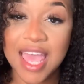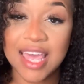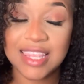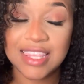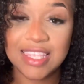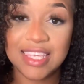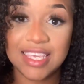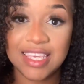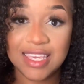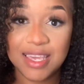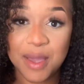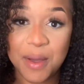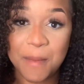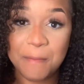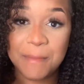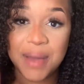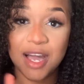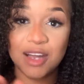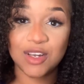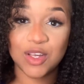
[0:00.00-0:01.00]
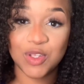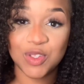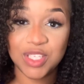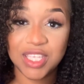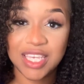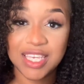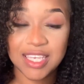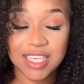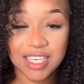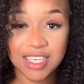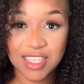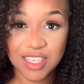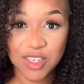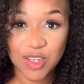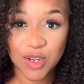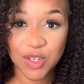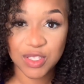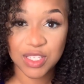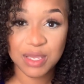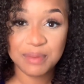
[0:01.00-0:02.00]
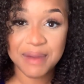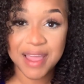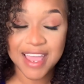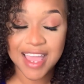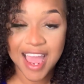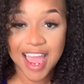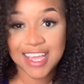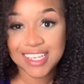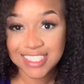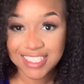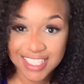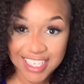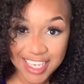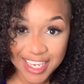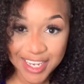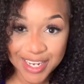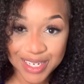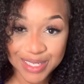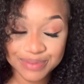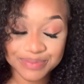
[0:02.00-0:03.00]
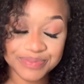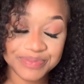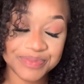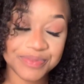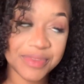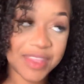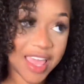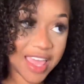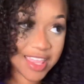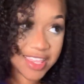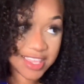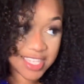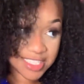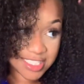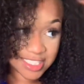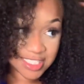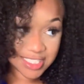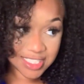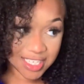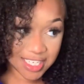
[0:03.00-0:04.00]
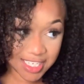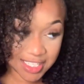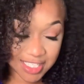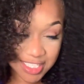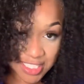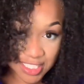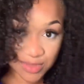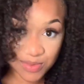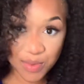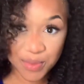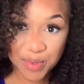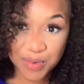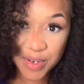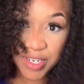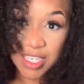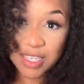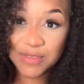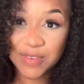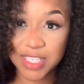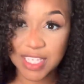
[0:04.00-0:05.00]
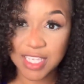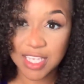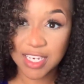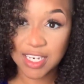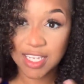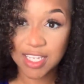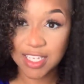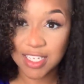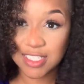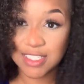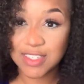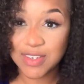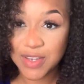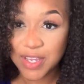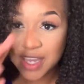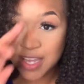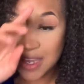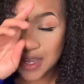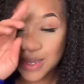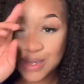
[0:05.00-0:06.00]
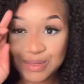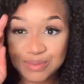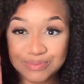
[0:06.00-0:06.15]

the Mongolian Kinky Curly by ISEE Hair. This is it. This is what we're working with ladies, okay?